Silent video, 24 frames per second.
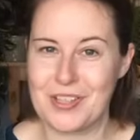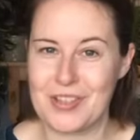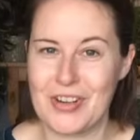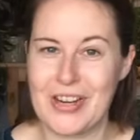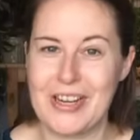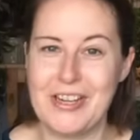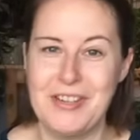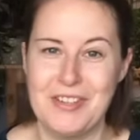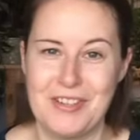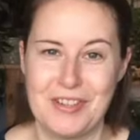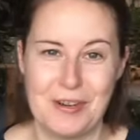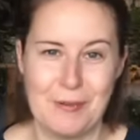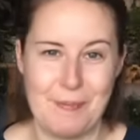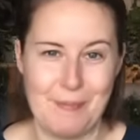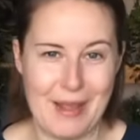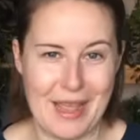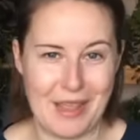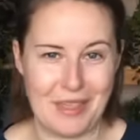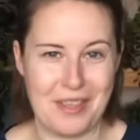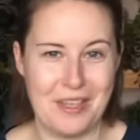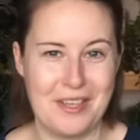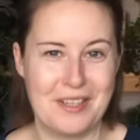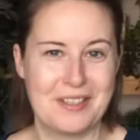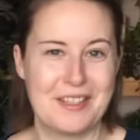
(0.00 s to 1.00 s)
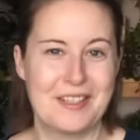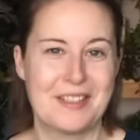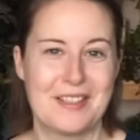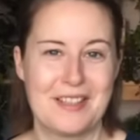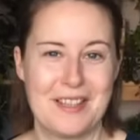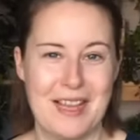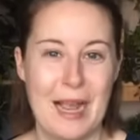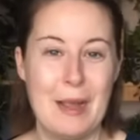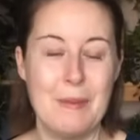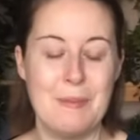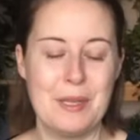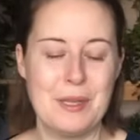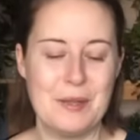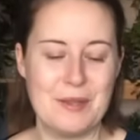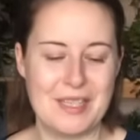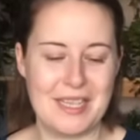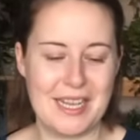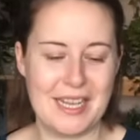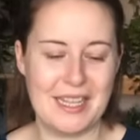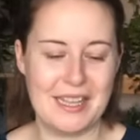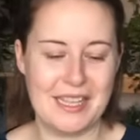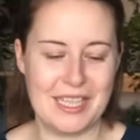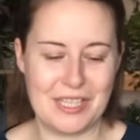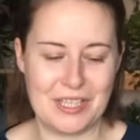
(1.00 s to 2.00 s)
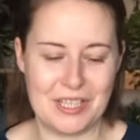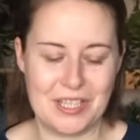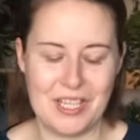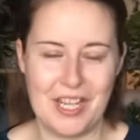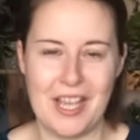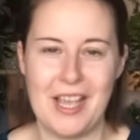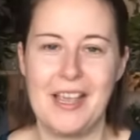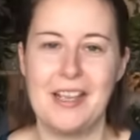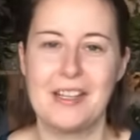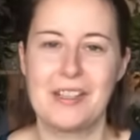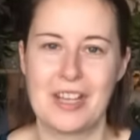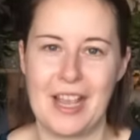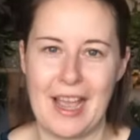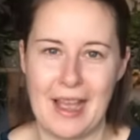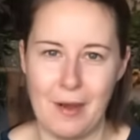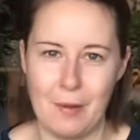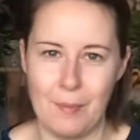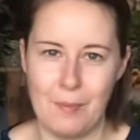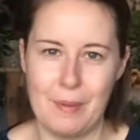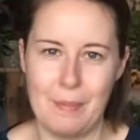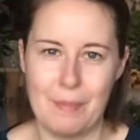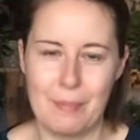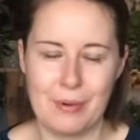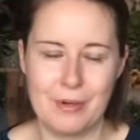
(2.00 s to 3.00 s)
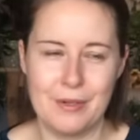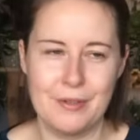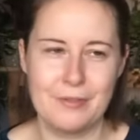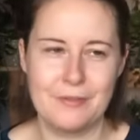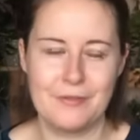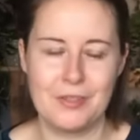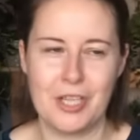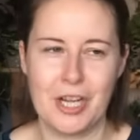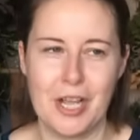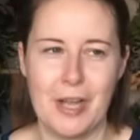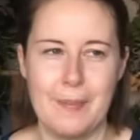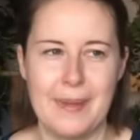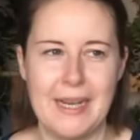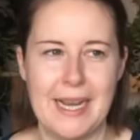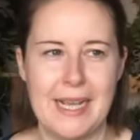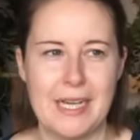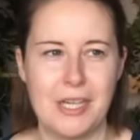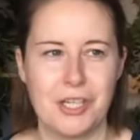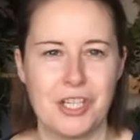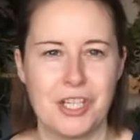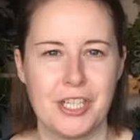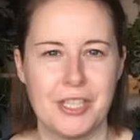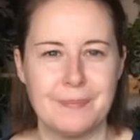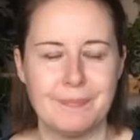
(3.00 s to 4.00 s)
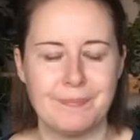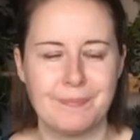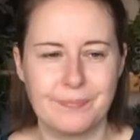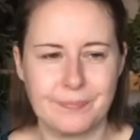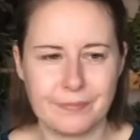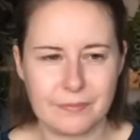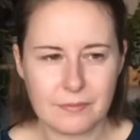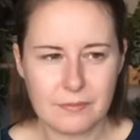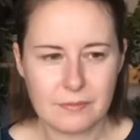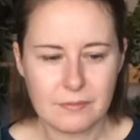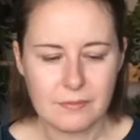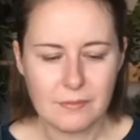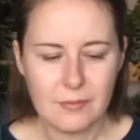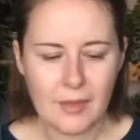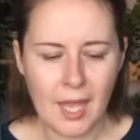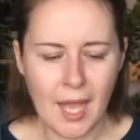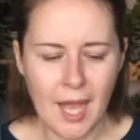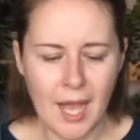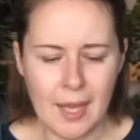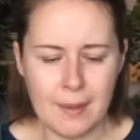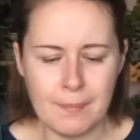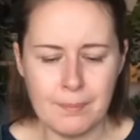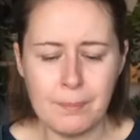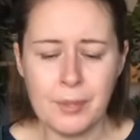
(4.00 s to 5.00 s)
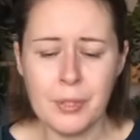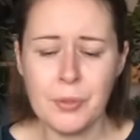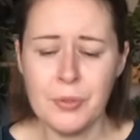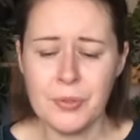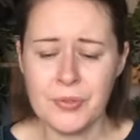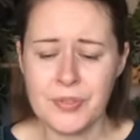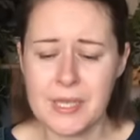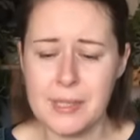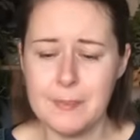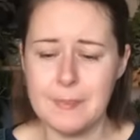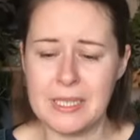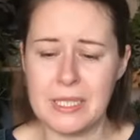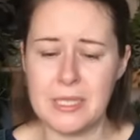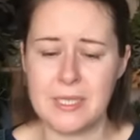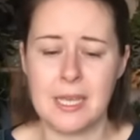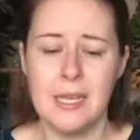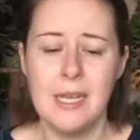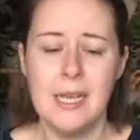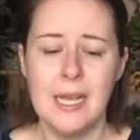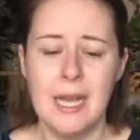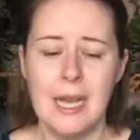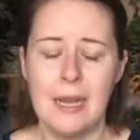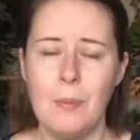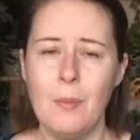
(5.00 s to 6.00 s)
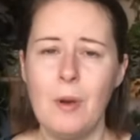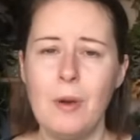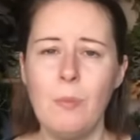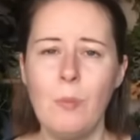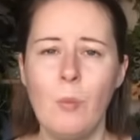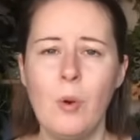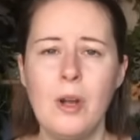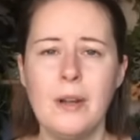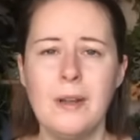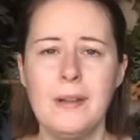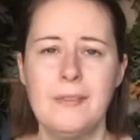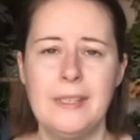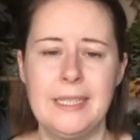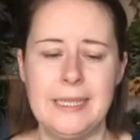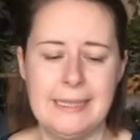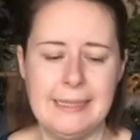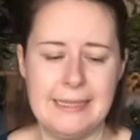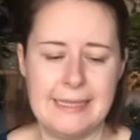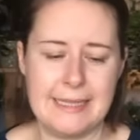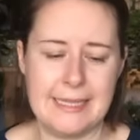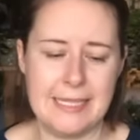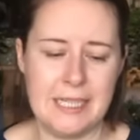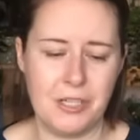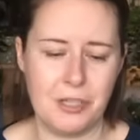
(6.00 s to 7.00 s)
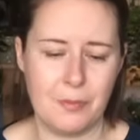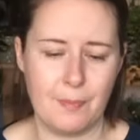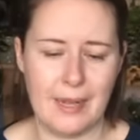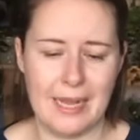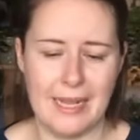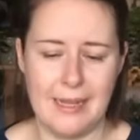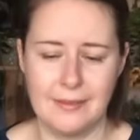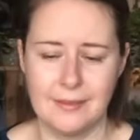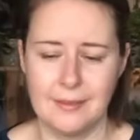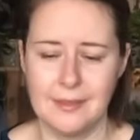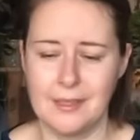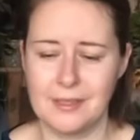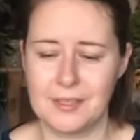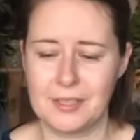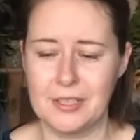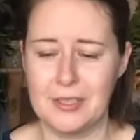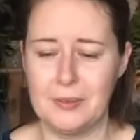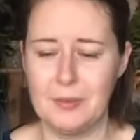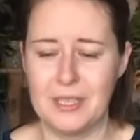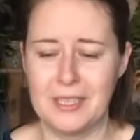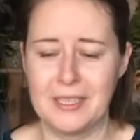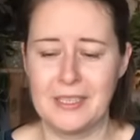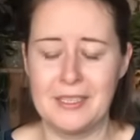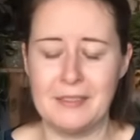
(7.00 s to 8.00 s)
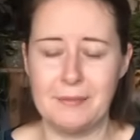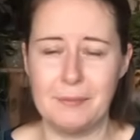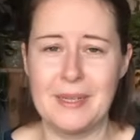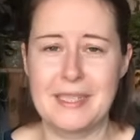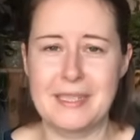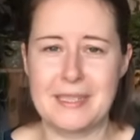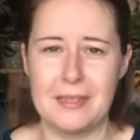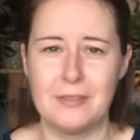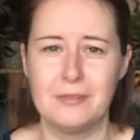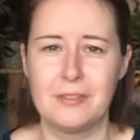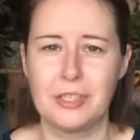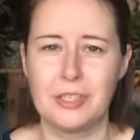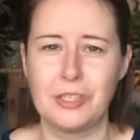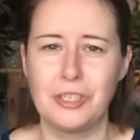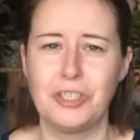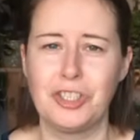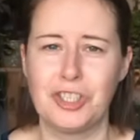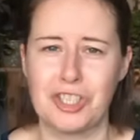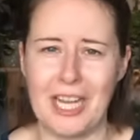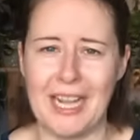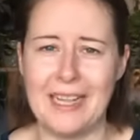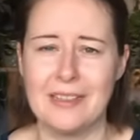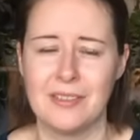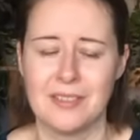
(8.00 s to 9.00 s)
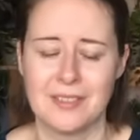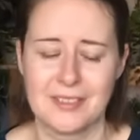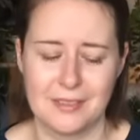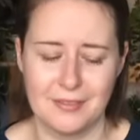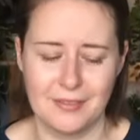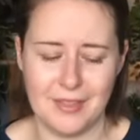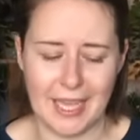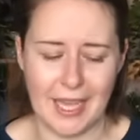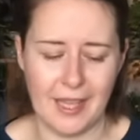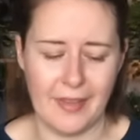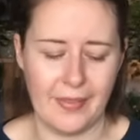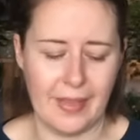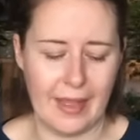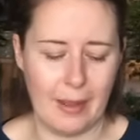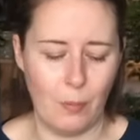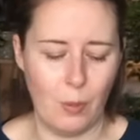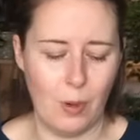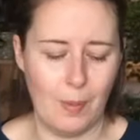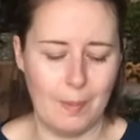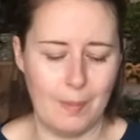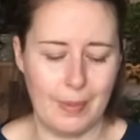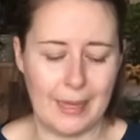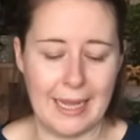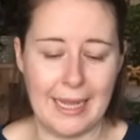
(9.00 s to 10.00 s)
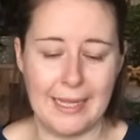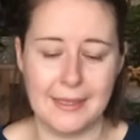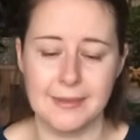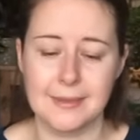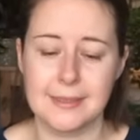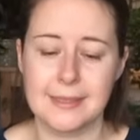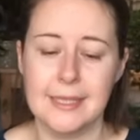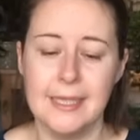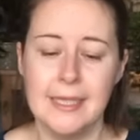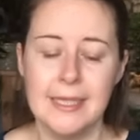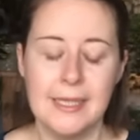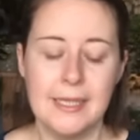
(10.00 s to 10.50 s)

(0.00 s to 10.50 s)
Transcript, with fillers: strange method that I'm using this year to help improve germination. Um, but also because I want one of at least each plant, so I want to give myself a good chance of getting that one plant.